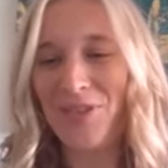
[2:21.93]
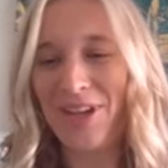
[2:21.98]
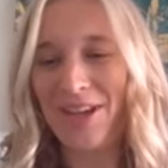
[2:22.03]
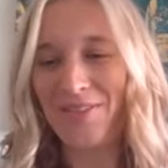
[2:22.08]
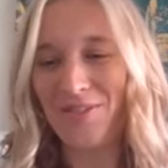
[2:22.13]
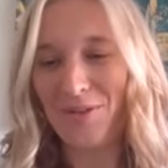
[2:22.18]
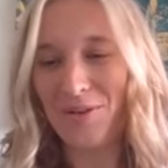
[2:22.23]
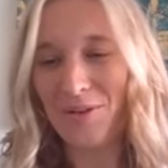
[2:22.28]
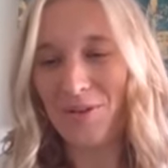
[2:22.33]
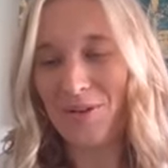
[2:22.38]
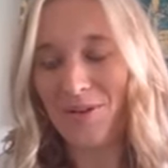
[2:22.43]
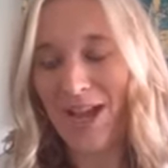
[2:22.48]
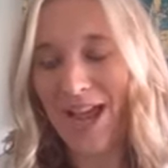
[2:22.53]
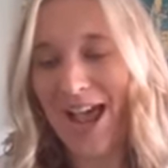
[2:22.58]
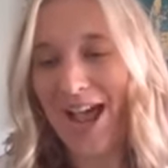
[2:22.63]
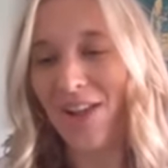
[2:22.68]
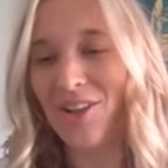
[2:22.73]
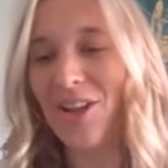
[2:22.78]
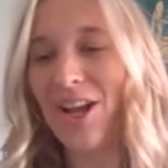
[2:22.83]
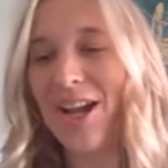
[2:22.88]
They've
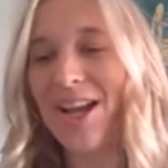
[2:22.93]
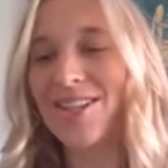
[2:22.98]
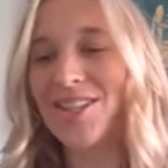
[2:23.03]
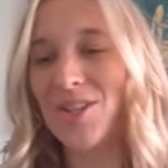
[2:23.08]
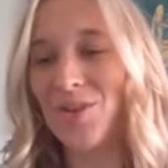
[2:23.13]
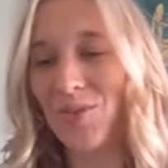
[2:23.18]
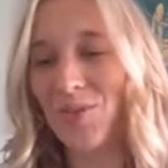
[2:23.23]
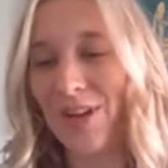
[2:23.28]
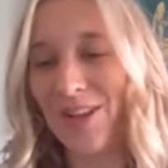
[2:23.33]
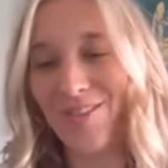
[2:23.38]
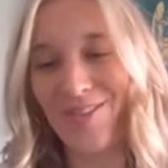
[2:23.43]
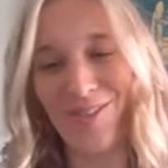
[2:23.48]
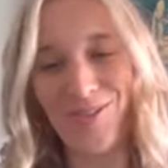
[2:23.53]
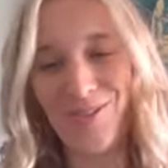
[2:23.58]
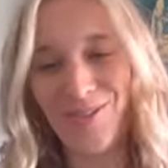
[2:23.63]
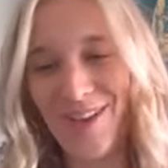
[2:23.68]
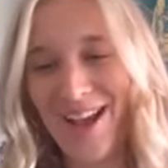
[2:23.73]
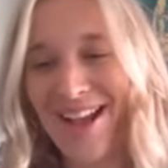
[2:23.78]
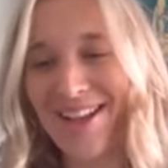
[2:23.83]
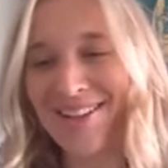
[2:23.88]
outlined the relevant
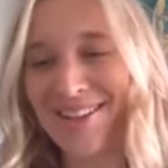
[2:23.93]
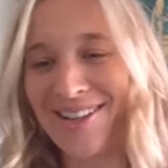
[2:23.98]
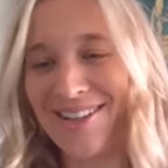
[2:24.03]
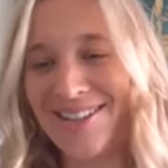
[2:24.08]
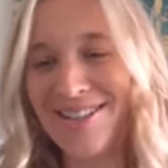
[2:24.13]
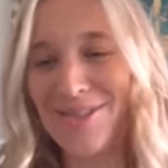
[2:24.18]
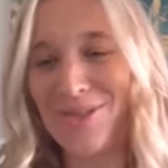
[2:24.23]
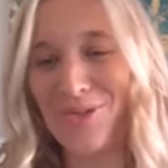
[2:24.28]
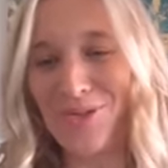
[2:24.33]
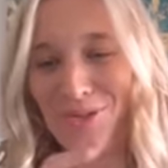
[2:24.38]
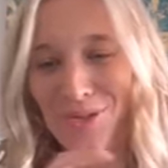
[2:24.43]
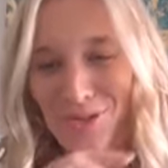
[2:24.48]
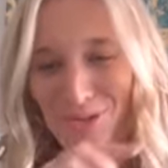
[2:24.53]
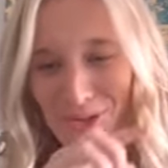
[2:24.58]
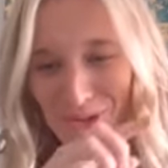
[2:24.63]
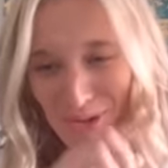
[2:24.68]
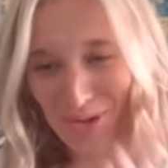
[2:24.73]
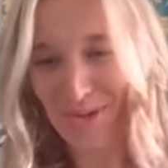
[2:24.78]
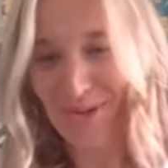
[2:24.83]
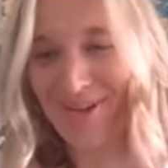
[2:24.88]
facts
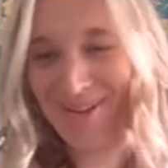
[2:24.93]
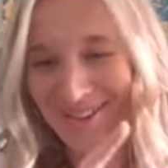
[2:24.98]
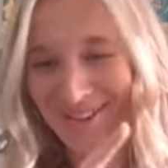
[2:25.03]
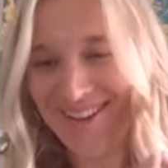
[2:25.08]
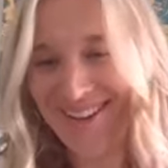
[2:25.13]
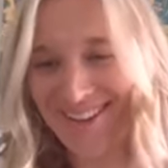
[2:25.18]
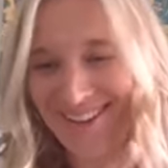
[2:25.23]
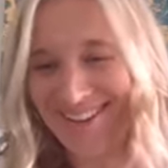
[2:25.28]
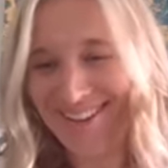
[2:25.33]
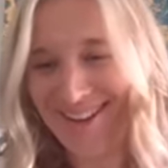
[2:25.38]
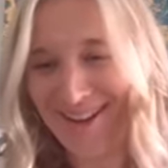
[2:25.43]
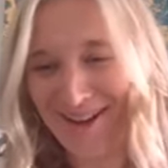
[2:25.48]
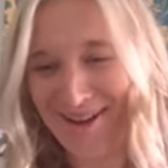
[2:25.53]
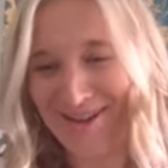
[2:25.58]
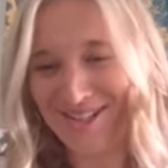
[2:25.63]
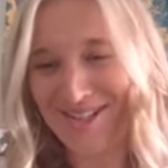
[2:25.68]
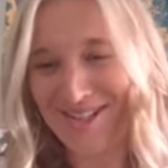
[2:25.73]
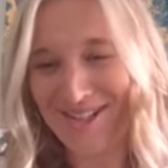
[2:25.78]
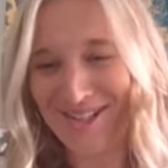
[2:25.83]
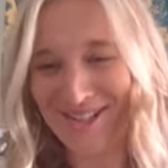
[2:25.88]
to that
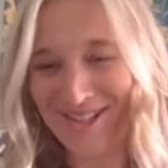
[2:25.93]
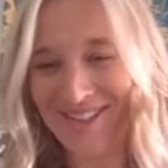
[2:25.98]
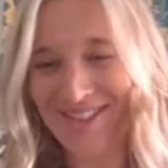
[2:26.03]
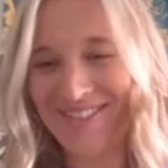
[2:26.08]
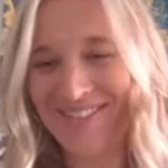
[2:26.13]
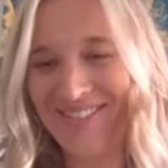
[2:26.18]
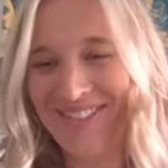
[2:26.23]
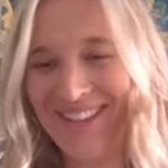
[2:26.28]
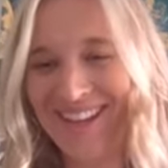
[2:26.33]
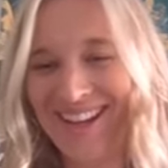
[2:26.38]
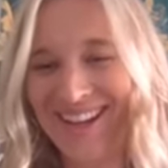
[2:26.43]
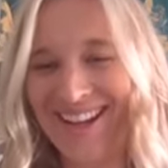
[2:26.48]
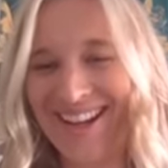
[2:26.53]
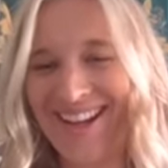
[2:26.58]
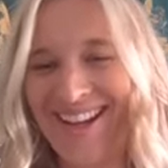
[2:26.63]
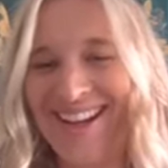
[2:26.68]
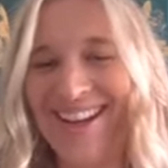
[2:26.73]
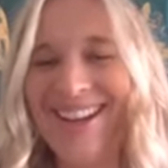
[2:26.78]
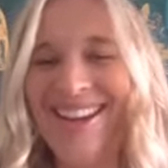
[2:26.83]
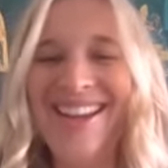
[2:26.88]
issue,
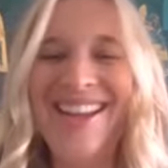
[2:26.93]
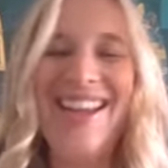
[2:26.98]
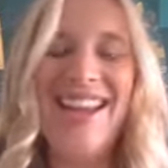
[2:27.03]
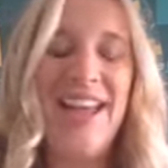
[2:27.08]
okay?